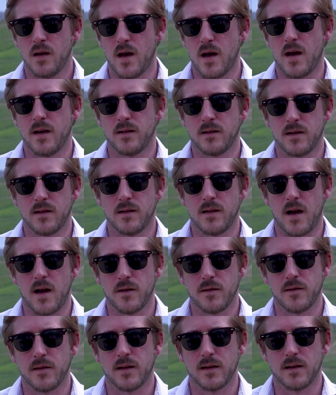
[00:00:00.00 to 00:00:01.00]
And
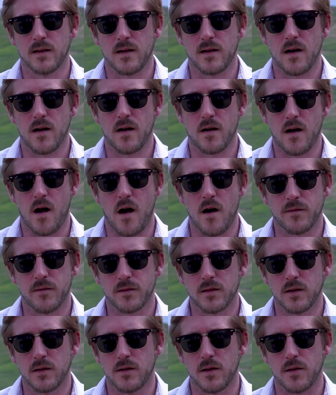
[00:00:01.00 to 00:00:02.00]
I think
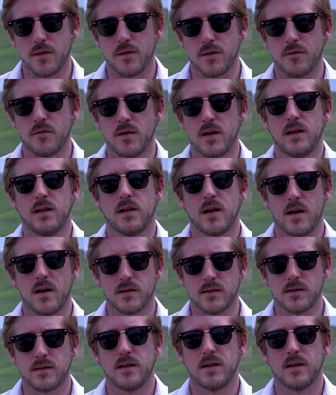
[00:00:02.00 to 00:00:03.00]
after the 3
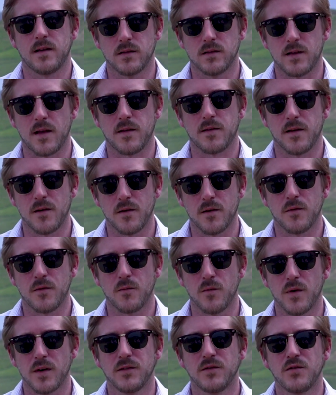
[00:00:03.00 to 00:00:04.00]
last years, I
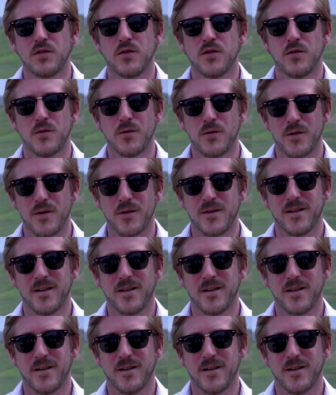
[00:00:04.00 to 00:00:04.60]
think we're due.